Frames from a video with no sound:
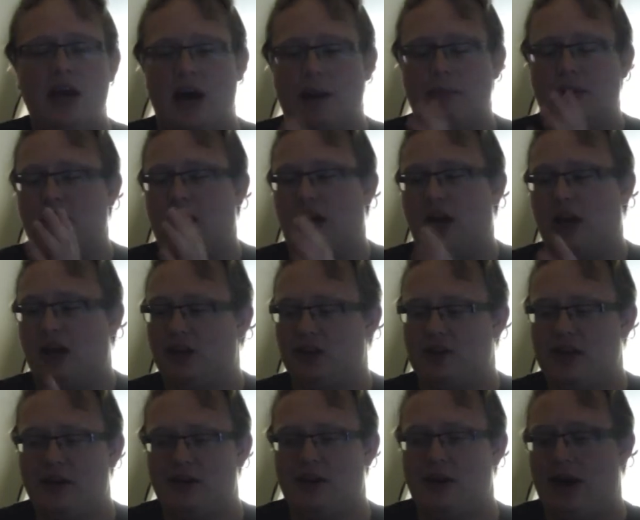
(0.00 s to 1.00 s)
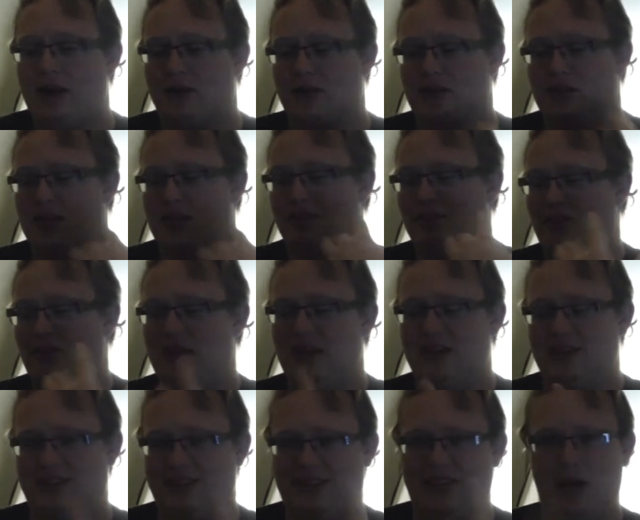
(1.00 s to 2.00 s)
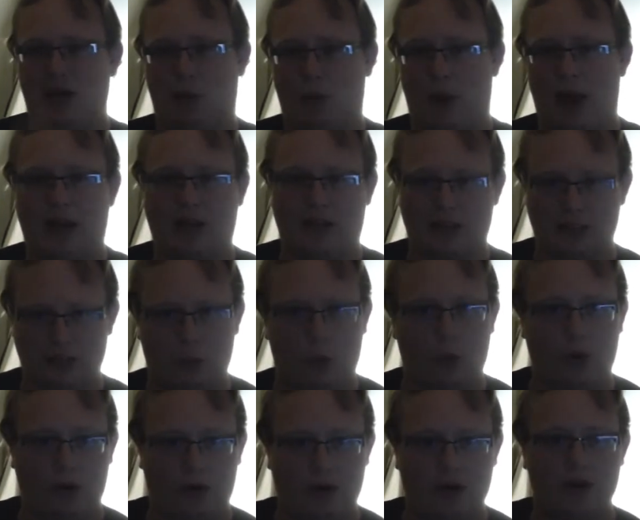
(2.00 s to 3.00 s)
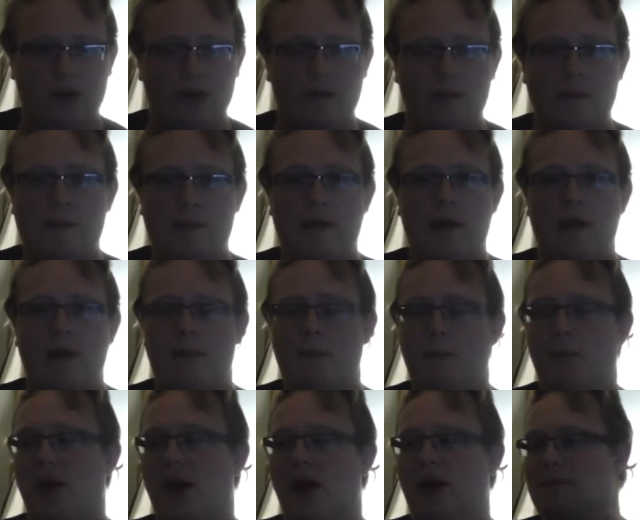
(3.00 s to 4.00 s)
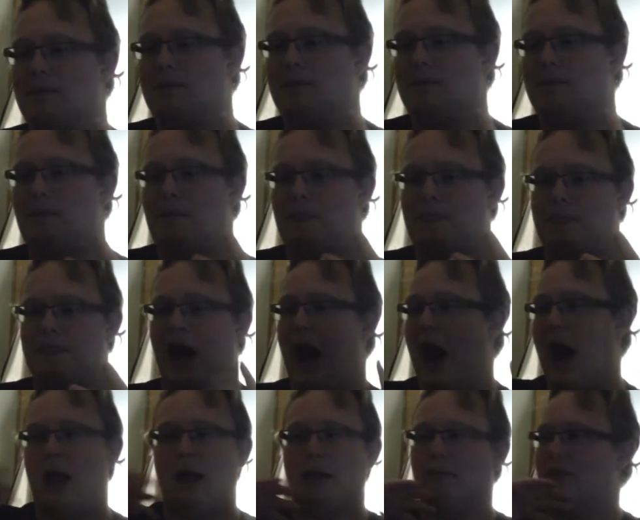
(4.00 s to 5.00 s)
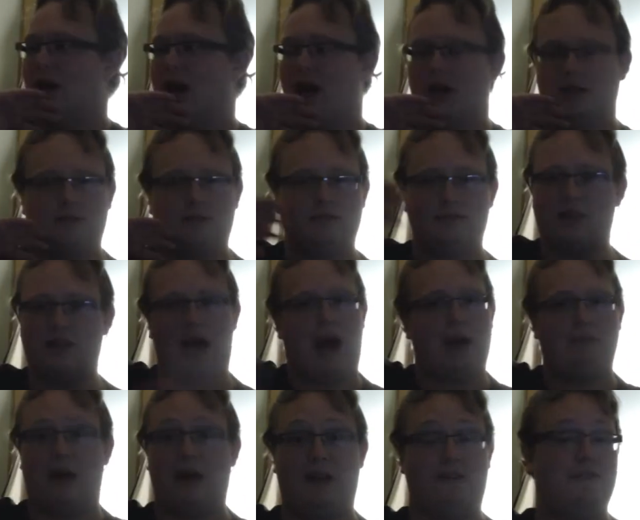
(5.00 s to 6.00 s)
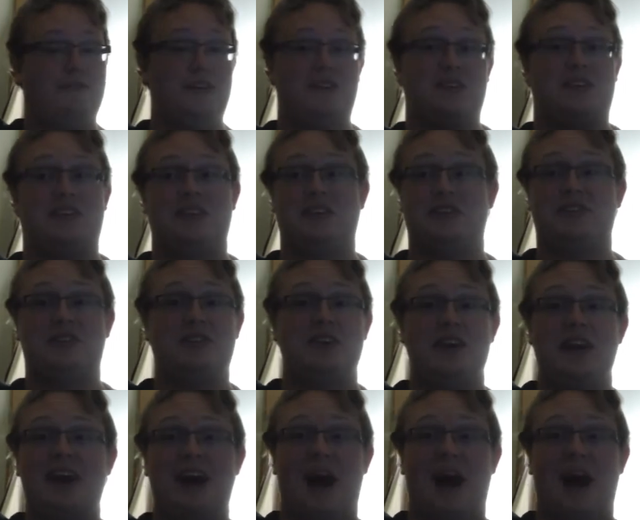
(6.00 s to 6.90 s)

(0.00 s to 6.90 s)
I mean, I can tell you how some things theoretically work, but I'm not a physicist.